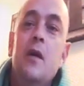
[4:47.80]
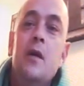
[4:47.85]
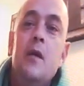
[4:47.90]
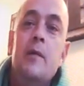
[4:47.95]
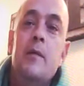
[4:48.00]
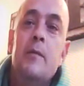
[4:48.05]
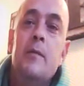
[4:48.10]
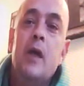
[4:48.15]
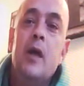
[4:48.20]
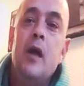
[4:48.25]

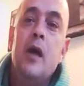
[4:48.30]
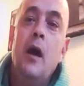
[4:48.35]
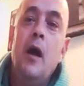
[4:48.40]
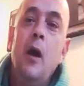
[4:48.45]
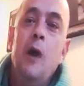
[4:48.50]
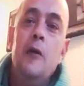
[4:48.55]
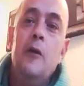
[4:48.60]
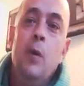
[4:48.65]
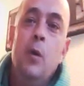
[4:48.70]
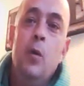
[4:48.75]
Put that
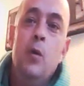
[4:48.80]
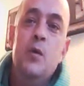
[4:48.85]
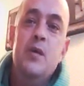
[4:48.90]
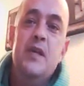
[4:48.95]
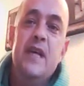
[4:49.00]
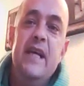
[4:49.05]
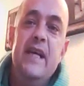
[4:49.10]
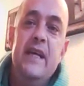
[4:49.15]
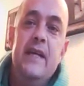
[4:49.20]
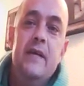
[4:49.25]

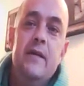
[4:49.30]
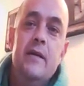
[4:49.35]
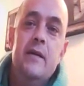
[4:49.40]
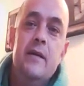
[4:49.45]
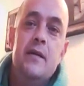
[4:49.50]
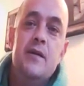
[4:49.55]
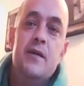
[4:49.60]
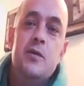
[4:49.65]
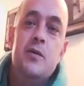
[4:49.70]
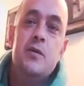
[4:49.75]
cardboardy
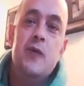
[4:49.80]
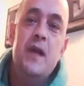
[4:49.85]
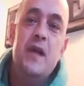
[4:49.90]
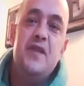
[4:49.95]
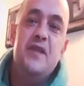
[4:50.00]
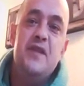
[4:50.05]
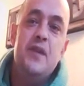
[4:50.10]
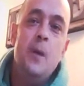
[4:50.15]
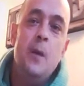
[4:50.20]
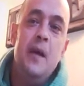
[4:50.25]
and it's quite
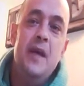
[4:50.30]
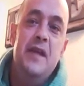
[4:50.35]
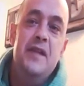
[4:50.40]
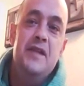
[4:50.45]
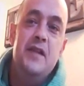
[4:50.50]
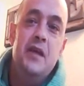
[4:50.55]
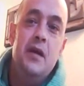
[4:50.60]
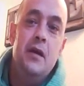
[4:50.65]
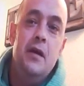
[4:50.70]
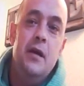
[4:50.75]

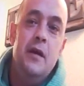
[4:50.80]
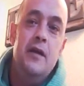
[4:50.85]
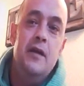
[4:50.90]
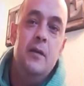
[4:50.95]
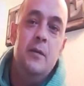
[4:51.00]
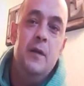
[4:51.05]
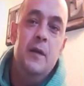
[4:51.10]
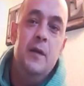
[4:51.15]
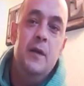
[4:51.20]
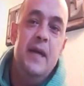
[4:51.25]
solid. I don't
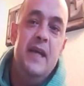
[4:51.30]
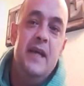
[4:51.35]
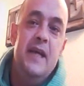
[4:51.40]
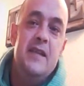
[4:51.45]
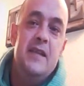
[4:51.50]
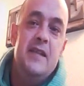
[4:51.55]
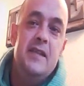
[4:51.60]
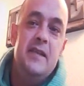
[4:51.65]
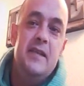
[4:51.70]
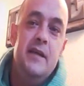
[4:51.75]
know what it
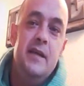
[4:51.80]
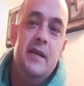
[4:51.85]
is.